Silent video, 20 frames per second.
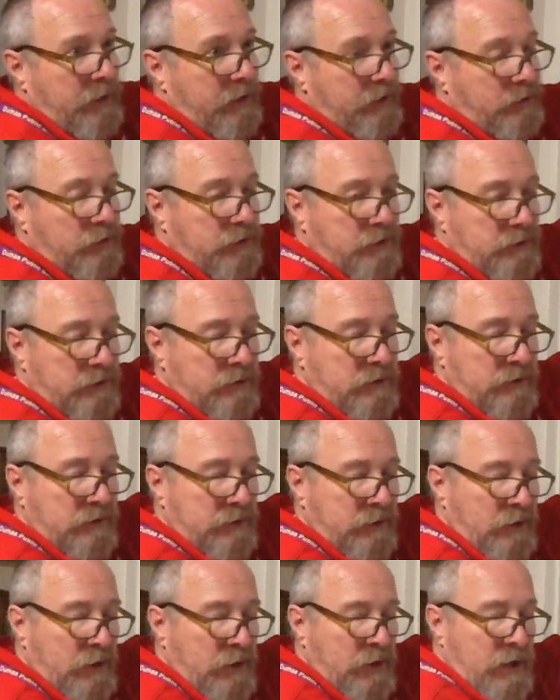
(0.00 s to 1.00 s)
as you can
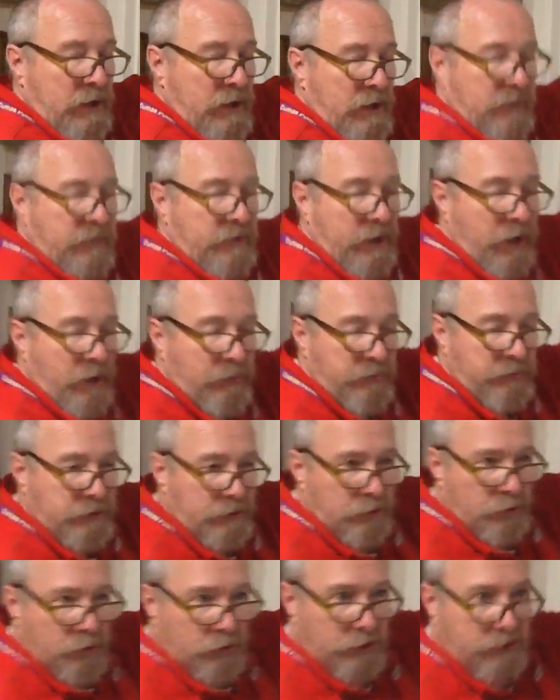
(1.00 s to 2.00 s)
tell when
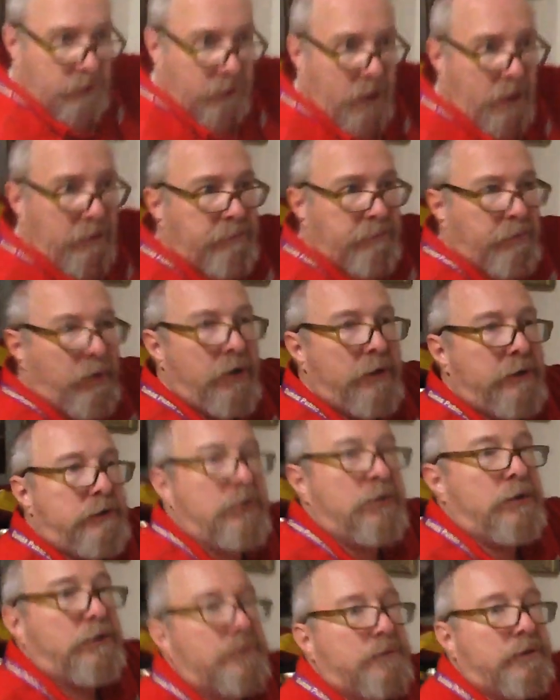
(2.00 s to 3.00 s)
you look it up on
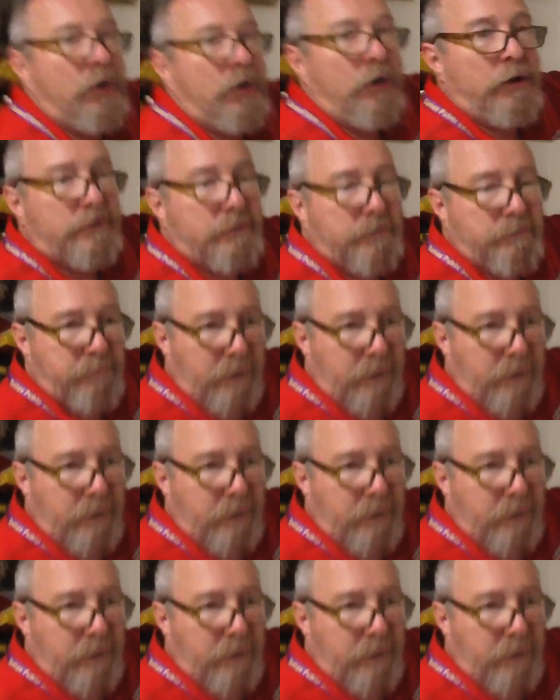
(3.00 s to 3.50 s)
your chart of